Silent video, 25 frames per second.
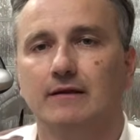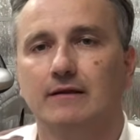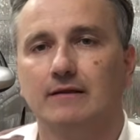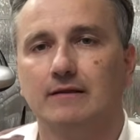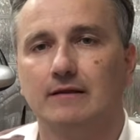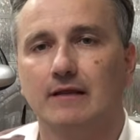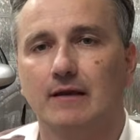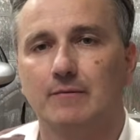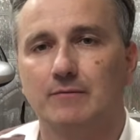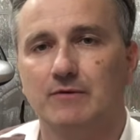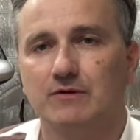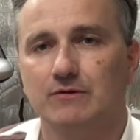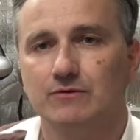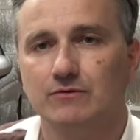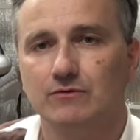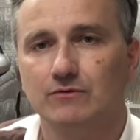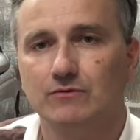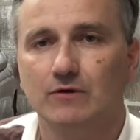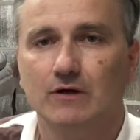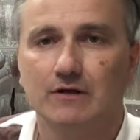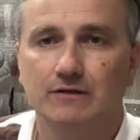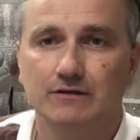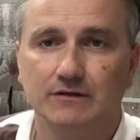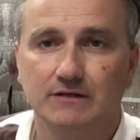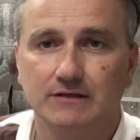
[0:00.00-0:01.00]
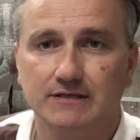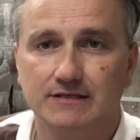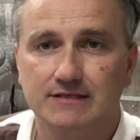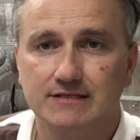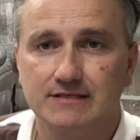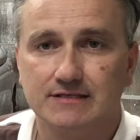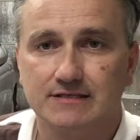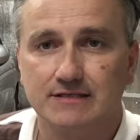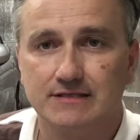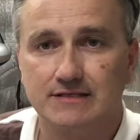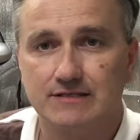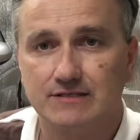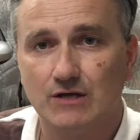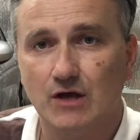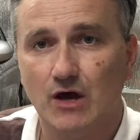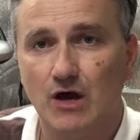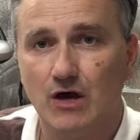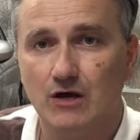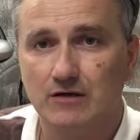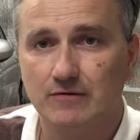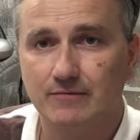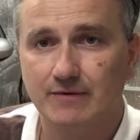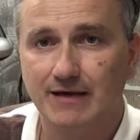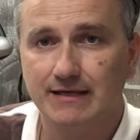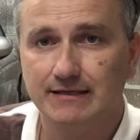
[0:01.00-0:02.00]
Number 2 on the list is
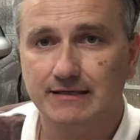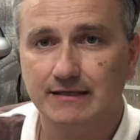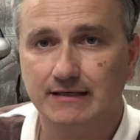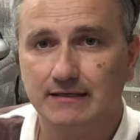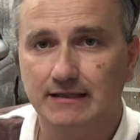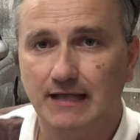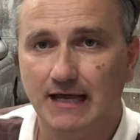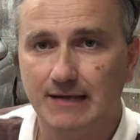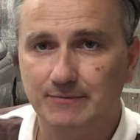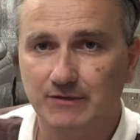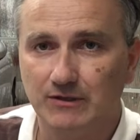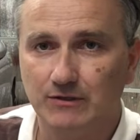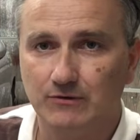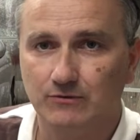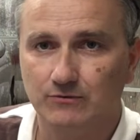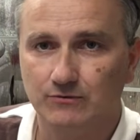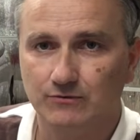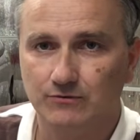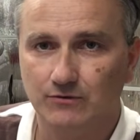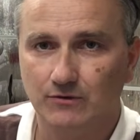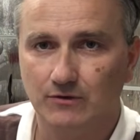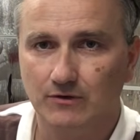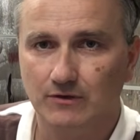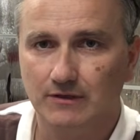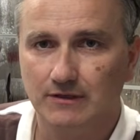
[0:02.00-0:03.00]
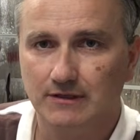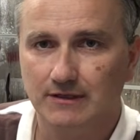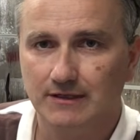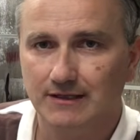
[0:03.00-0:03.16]
automatic climate control.